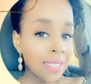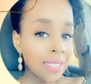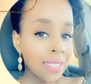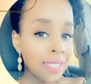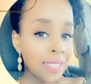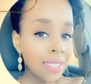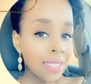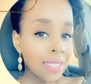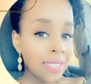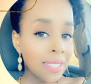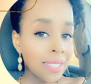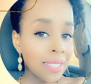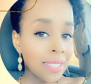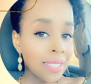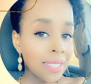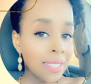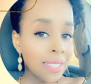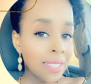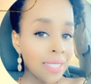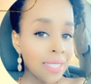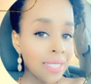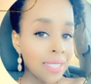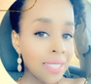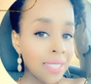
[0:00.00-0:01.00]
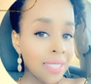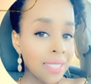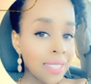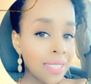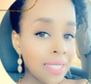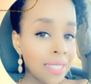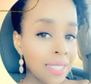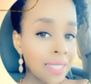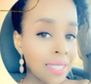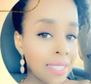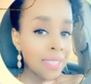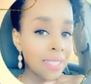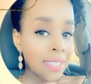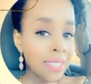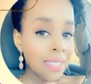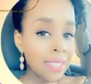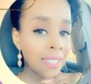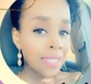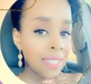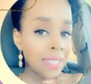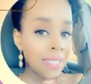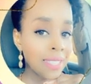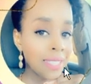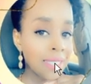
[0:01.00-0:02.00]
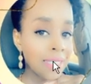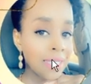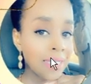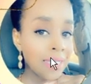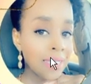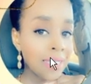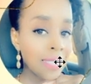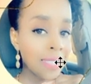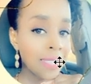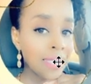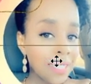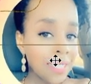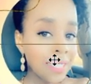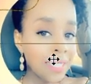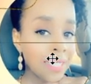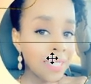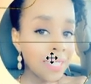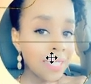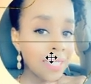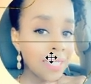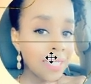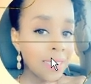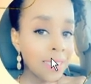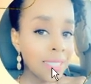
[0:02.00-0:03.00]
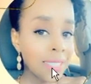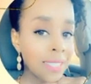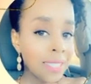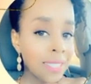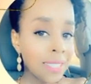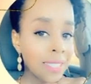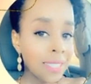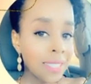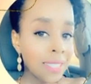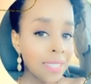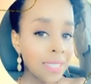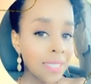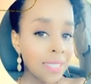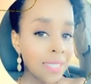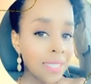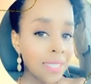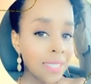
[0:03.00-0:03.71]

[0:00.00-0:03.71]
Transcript: right in the center and just size it accordingly.